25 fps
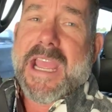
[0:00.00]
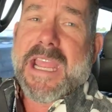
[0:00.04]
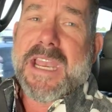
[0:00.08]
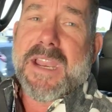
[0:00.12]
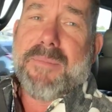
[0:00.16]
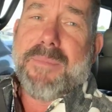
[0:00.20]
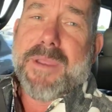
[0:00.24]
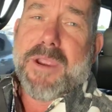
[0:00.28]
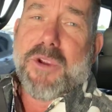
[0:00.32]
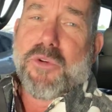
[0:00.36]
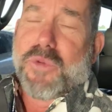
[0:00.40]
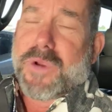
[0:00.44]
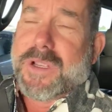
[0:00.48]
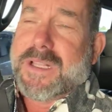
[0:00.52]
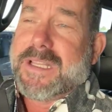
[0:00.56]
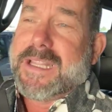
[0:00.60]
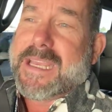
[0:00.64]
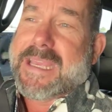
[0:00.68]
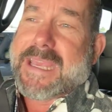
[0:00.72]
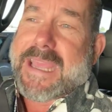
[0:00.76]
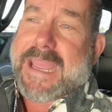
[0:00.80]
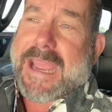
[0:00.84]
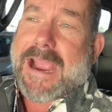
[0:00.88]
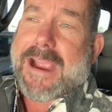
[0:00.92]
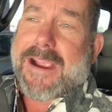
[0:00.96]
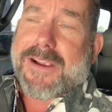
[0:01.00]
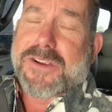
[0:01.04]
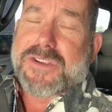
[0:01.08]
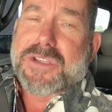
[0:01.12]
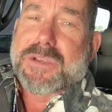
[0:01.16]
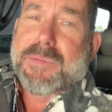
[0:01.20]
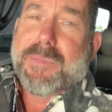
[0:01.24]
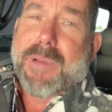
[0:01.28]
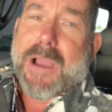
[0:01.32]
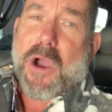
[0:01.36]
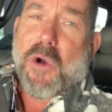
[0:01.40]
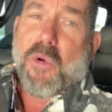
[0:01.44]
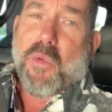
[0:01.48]
enemy really
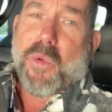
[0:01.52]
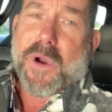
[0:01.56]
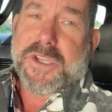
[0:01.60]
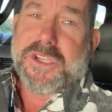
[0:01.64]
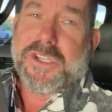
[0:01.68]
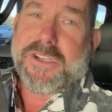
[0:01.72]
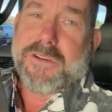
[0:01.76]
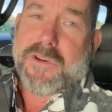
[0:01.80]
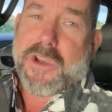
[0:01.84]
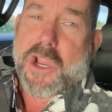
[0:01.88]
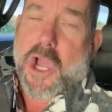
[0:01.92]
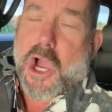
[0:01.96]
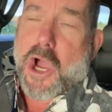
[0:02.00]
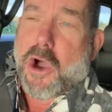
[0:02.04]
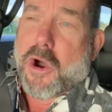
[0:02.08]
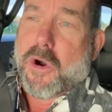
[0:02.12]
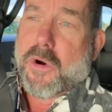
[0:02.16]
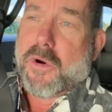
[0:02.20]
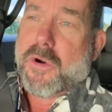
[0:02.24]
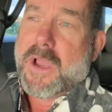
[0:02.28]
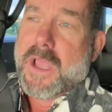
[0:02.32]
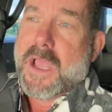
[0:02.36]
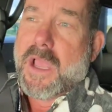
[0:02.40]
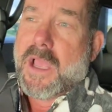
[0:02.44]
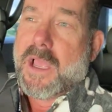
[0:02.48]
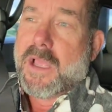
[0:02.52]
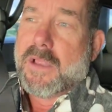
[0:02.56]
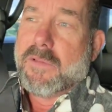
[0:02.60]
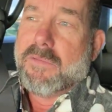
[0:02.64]
cares about what you know